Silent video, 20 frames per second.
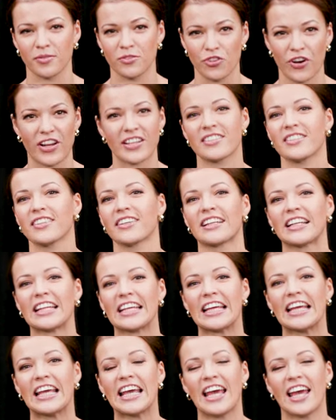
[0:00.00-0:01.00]

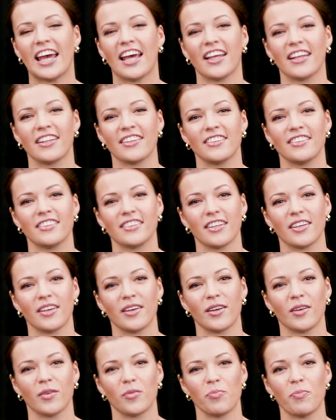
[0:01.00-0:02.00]
drastically and
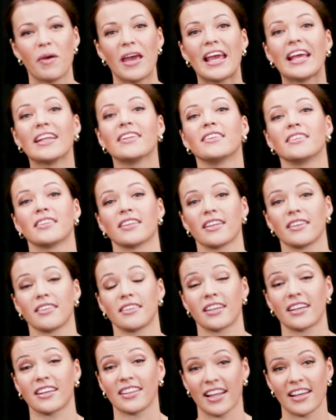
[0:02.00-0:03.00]
made
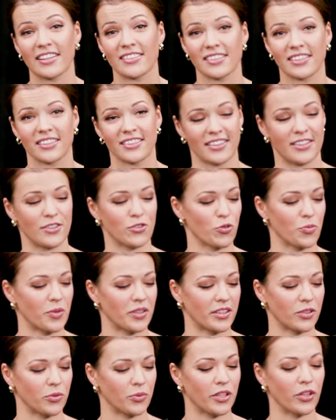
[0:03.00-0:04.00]
it the classical
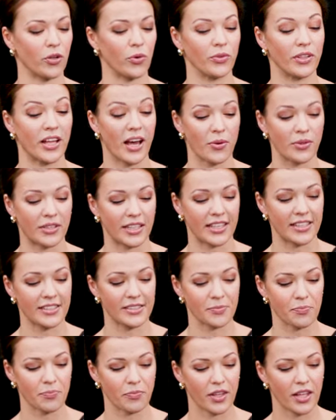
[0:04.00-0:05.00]
instrument that we know
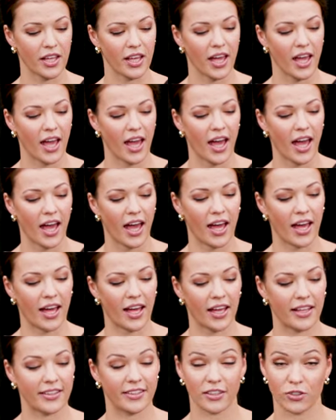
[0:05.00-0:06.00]
nowadays.
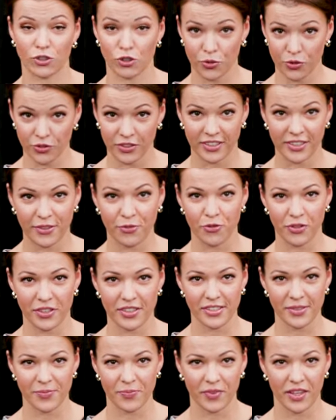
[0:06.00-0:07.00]
And I'll show you the
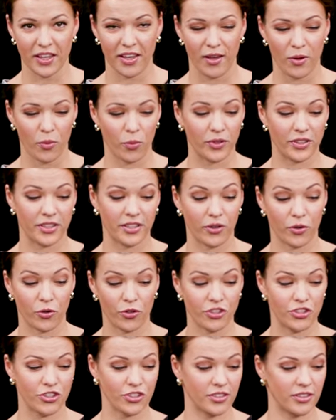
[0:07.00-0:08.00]
difference with the
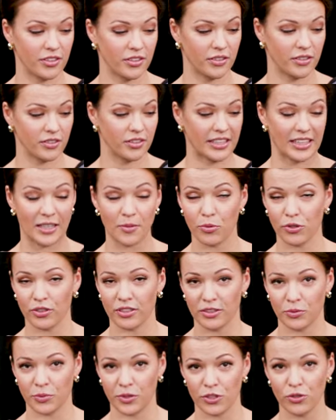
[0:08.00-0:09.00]
original, the
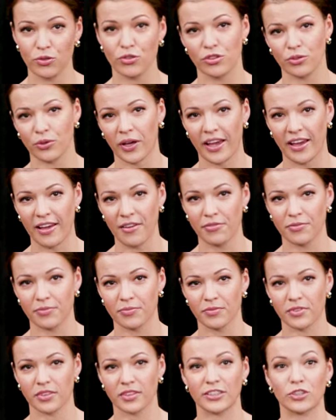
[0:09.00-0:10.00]
keyboard that we used to have,
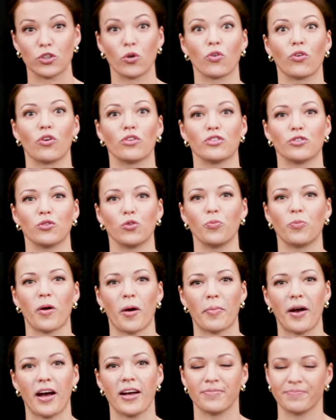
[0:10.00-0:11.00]
the so-called
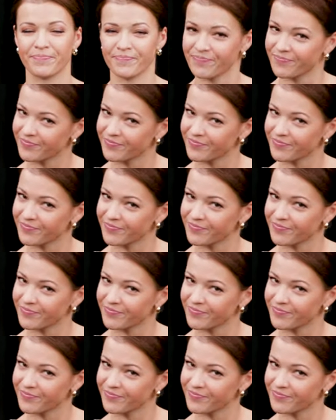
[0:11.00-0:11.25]
umpapa.